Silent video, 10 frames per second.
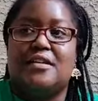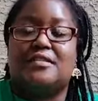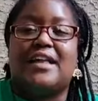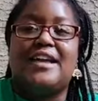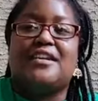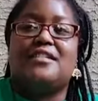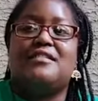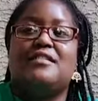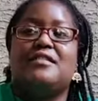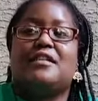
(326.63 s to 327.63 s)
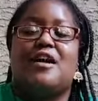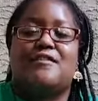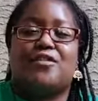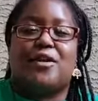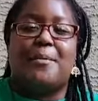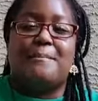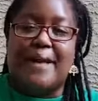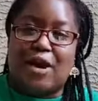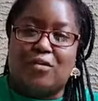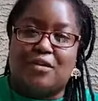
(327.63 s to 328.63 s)
Lichen cover
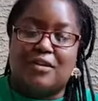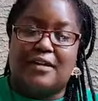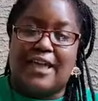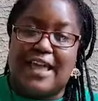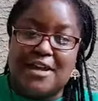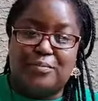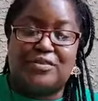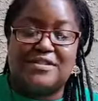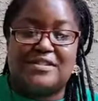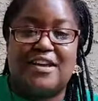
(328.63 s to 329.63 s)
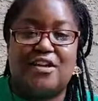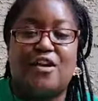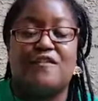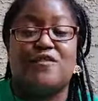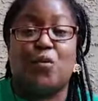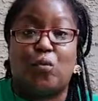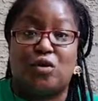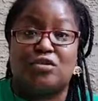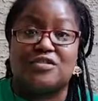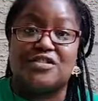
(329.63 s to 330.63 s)
about 8% of the
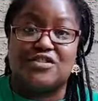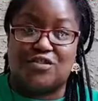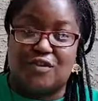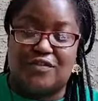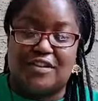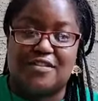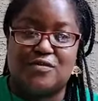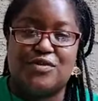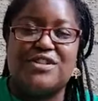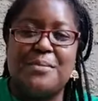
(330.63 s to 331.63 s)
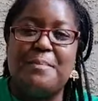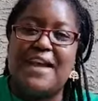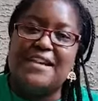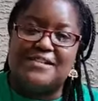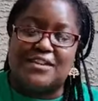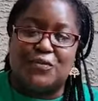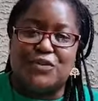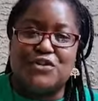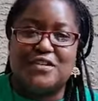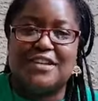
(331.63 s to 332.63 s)
world's surface, which is amazing when
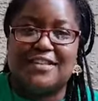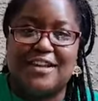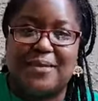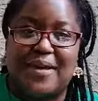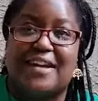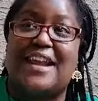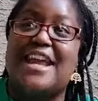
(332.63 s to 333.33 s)
you really think about it.